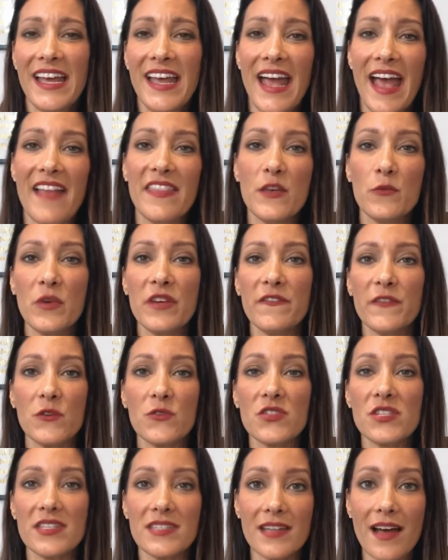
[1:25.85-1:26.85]
And then we feel
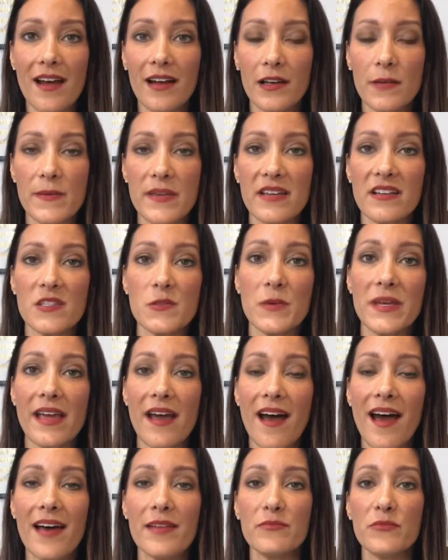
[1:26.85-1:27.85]
stuck because we
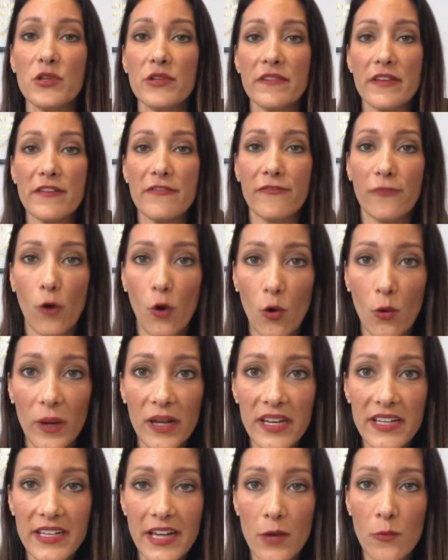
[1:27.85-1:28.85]
aren't moving
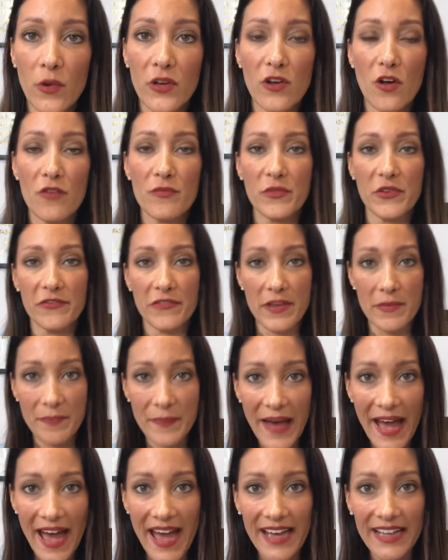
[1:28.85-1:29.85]
forward and we're not moving
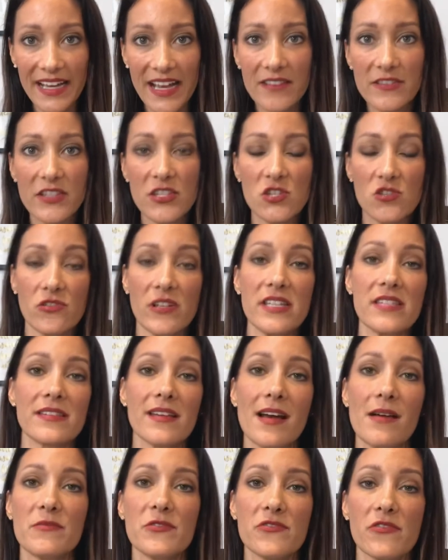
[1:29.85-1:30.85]
back, and the stress
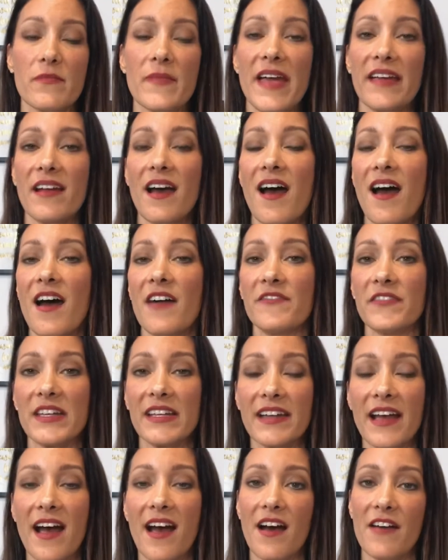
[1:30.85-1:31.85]
comes from that half
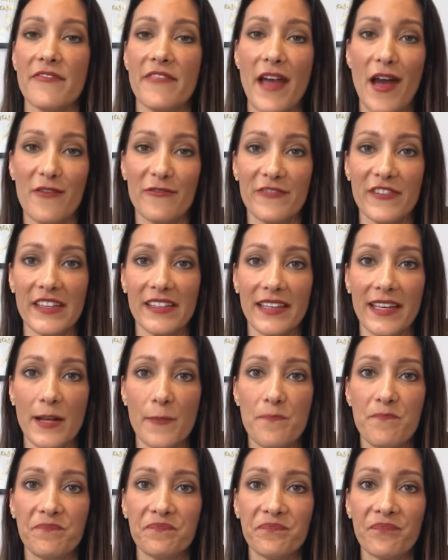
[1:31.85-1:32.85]
in, half out feeling.